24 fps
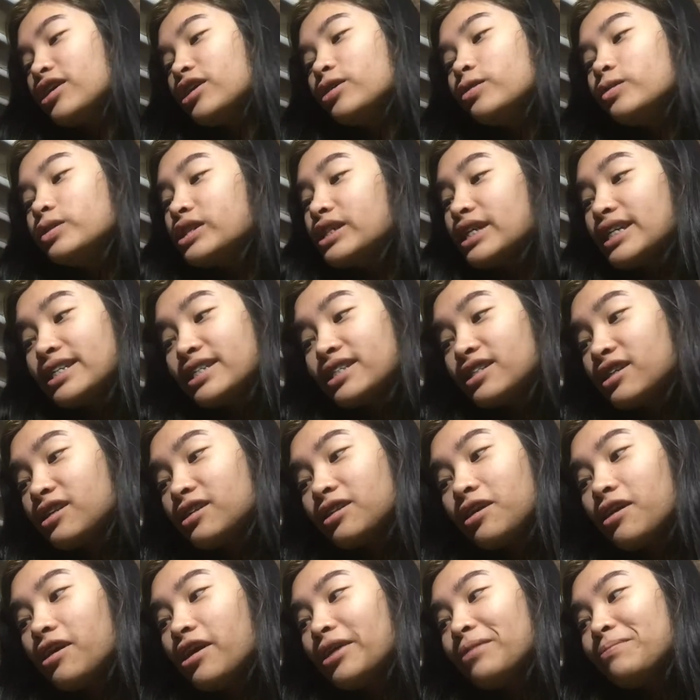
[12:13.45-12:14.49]
which isn't a
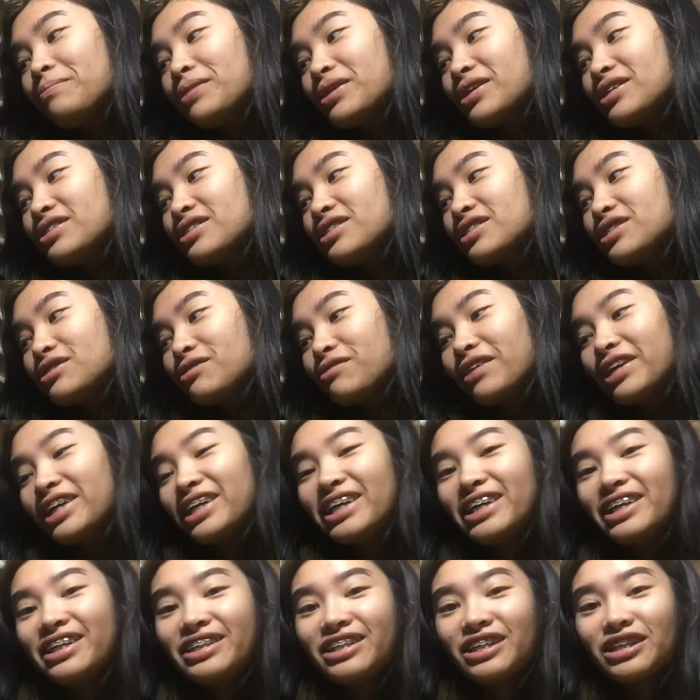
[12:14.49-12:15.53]
lot because it's
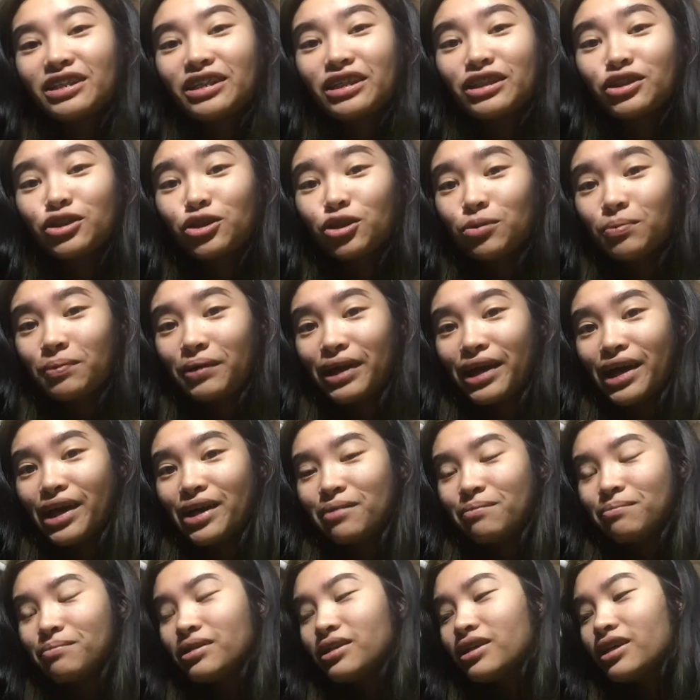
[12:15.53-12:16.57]
already nearly 2
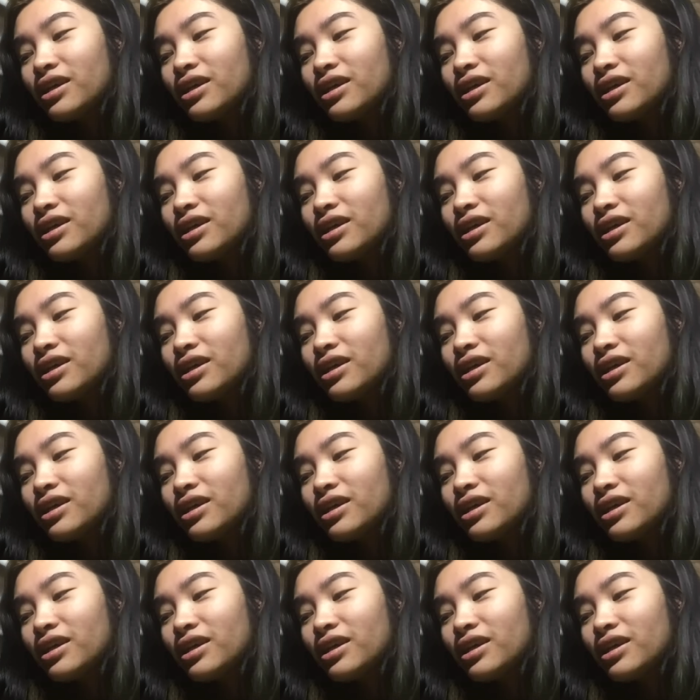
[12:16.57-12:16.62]
p.m.